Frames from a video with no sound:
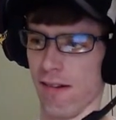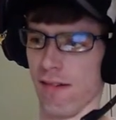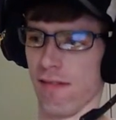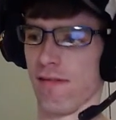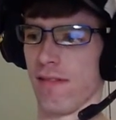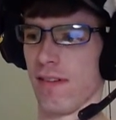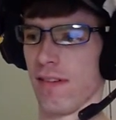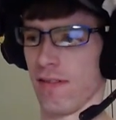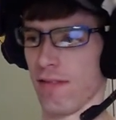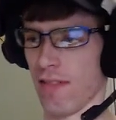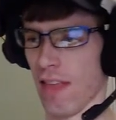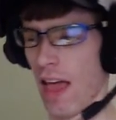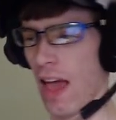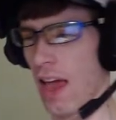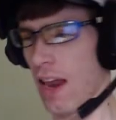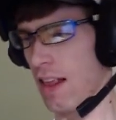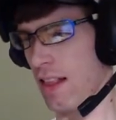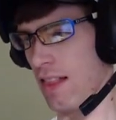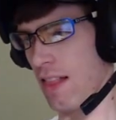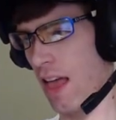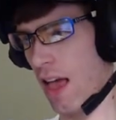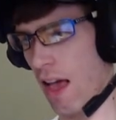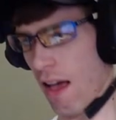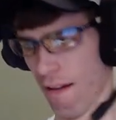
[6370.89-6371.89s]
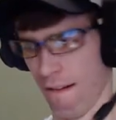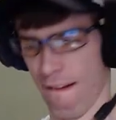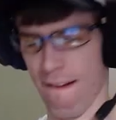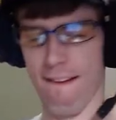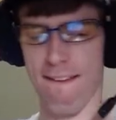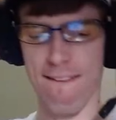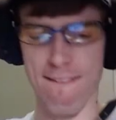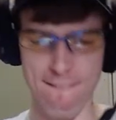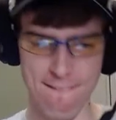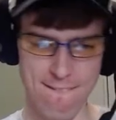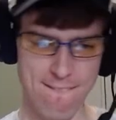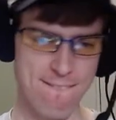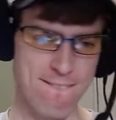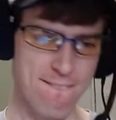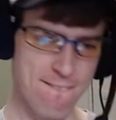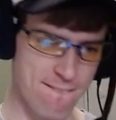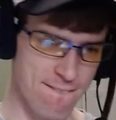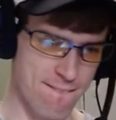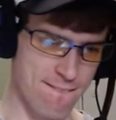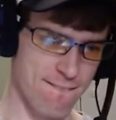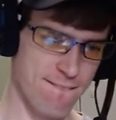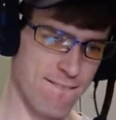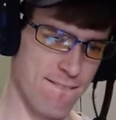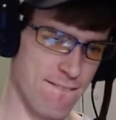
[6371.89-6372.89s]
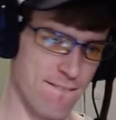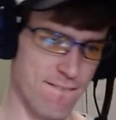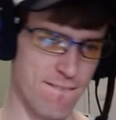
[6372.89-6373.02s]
the real daddy now, huh? Hmm?